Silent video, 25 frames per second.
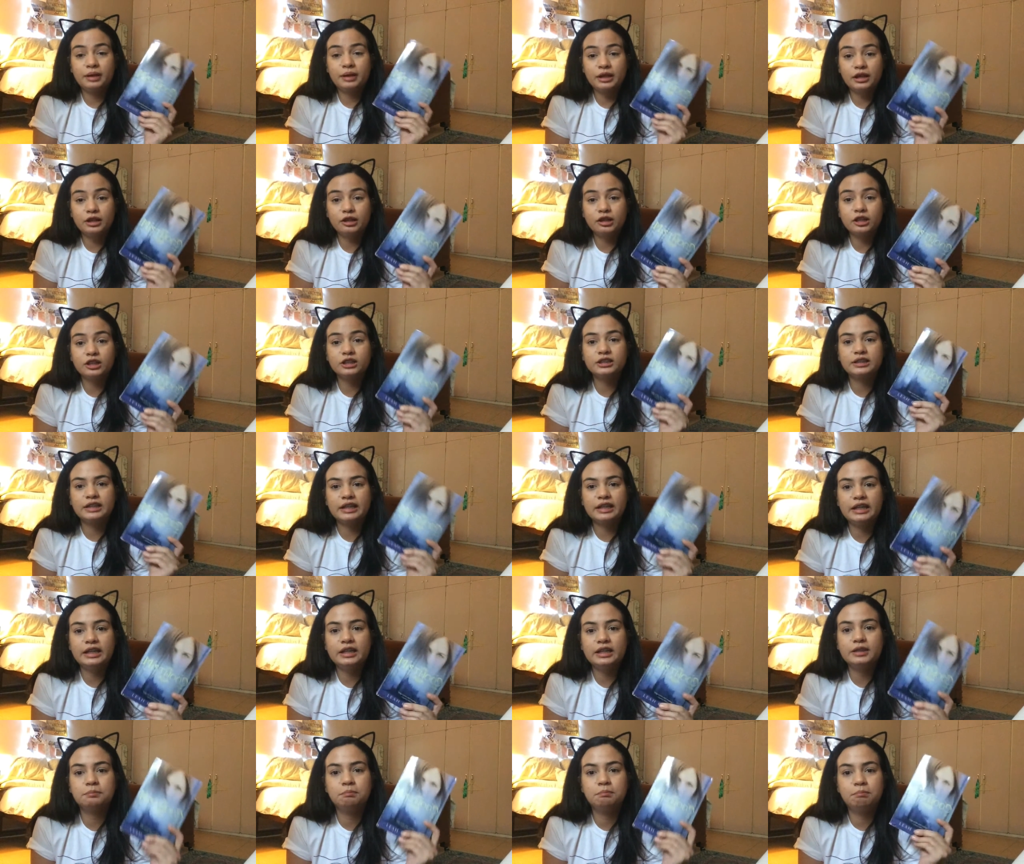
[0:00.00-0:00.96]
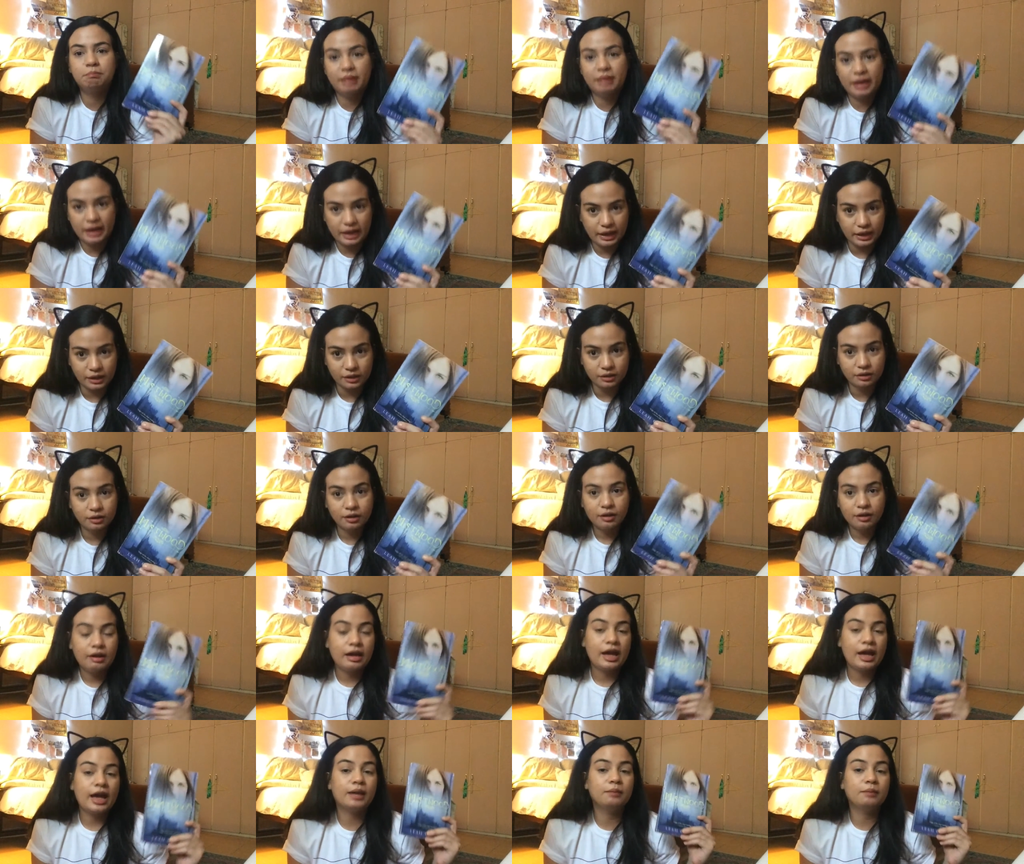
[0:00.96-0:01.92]
Pierce is bae.
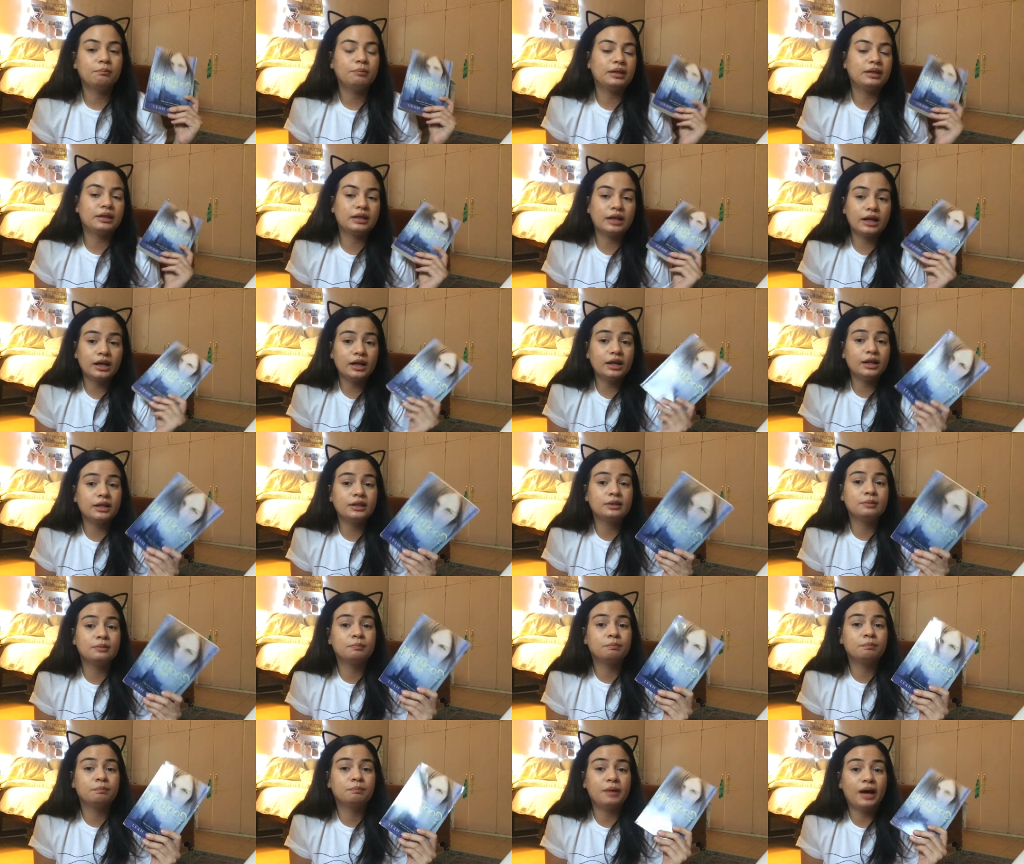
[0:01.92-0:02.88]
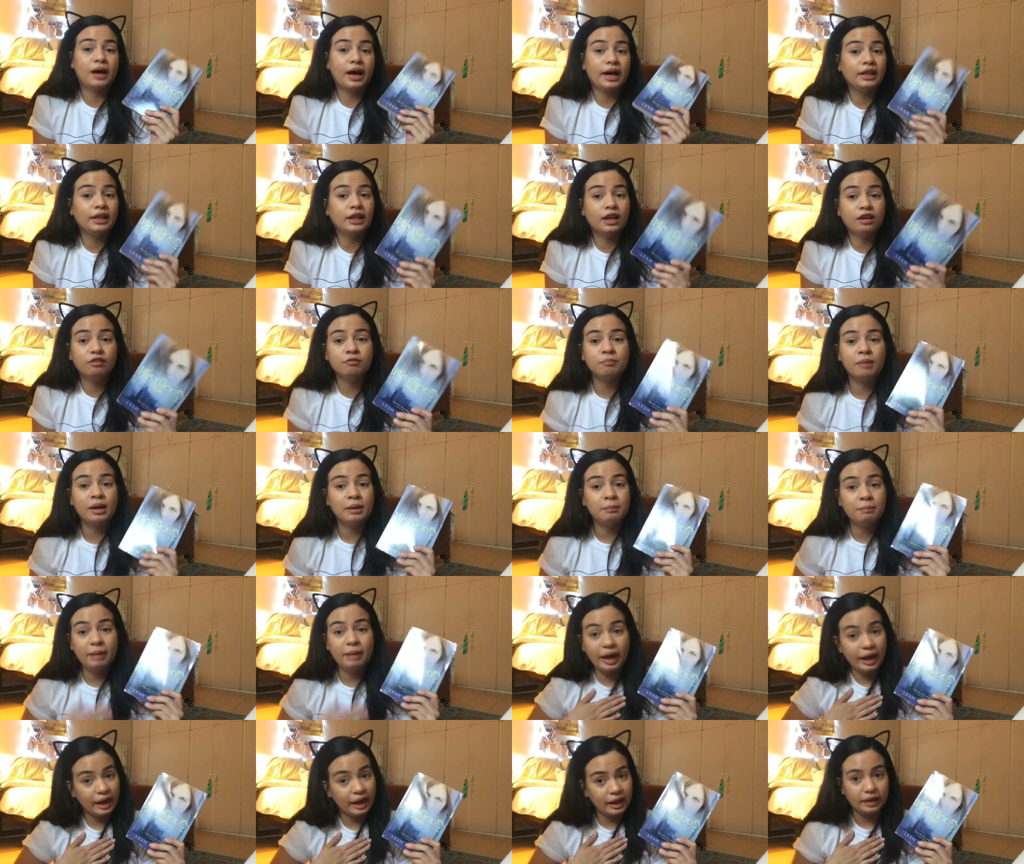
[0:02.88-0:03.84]
And because I love my
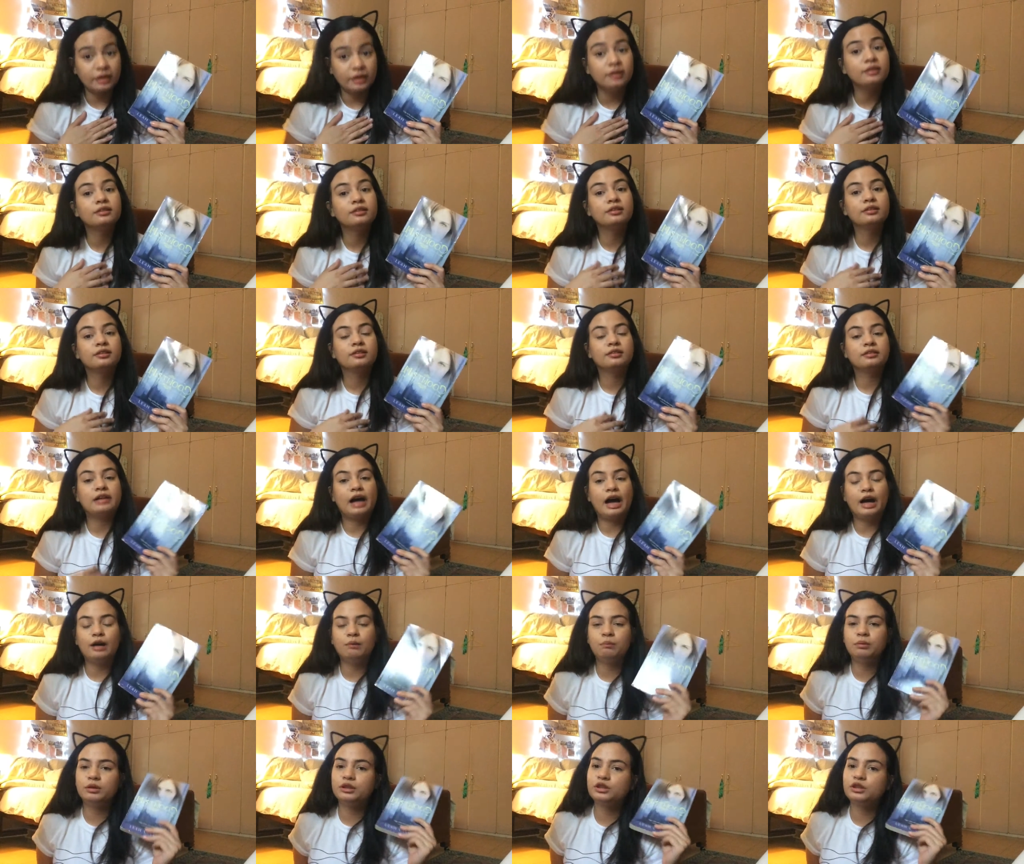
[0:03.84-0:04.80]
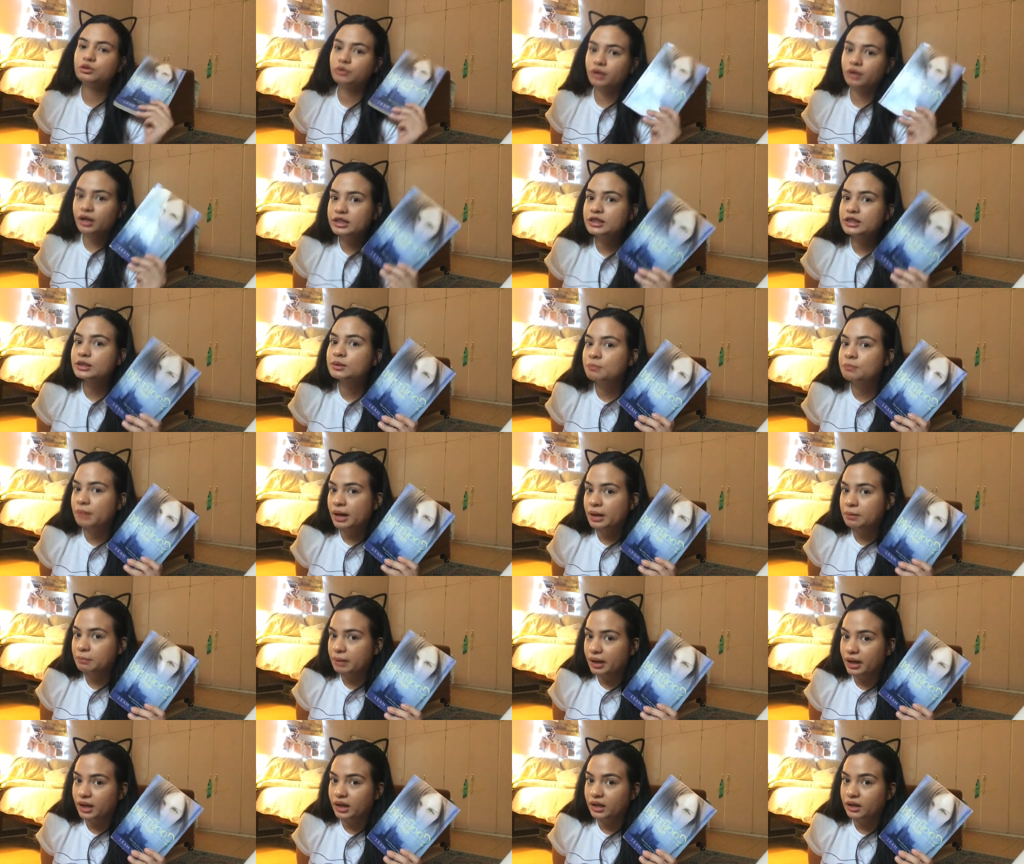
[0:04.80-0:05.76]
bae, I will trust my
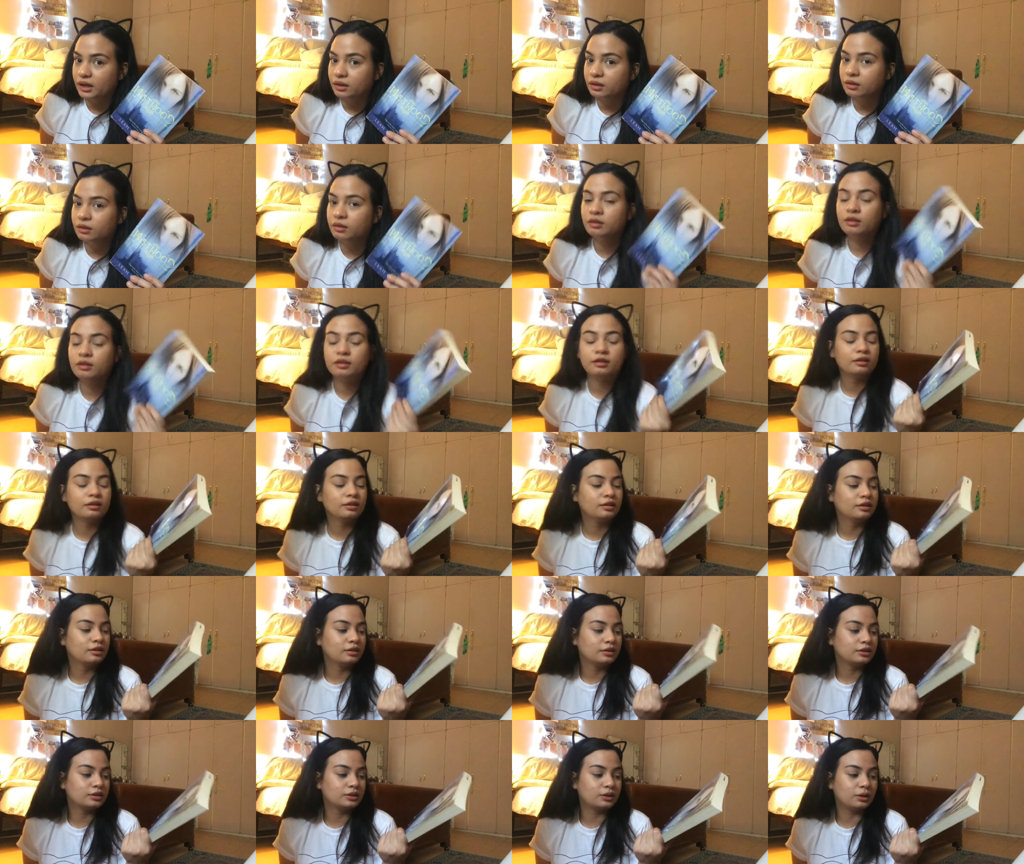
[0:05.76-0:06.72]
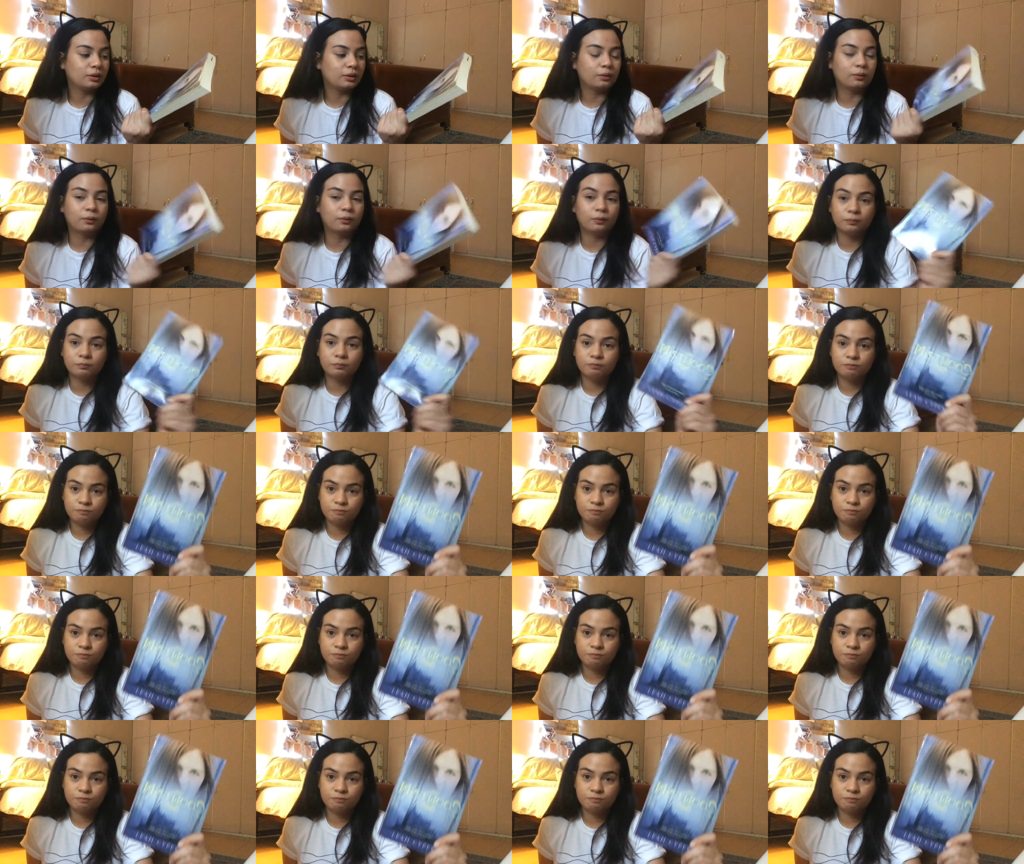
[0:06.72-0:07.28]
bae. So,